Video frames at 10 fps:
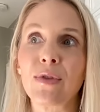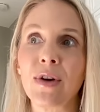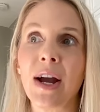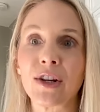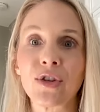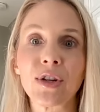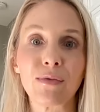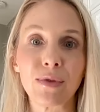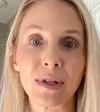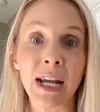They're actually
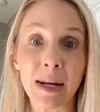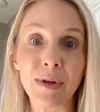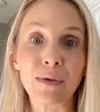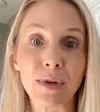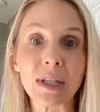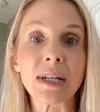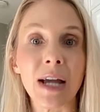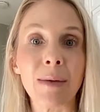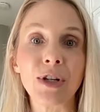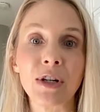can be really
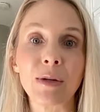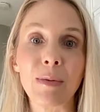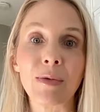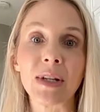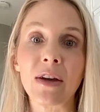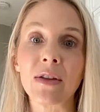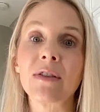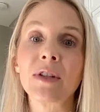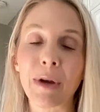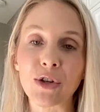damaging to people's health,
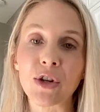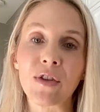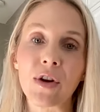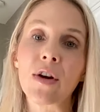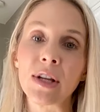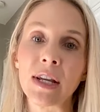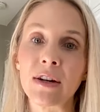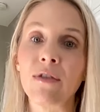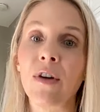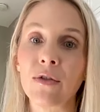especially if you're already
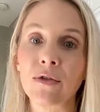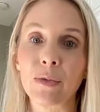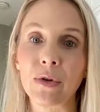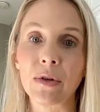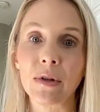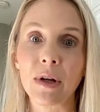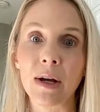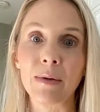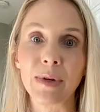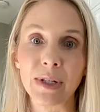in a vulnerable
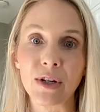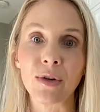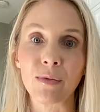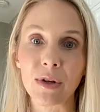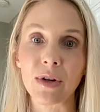um, position with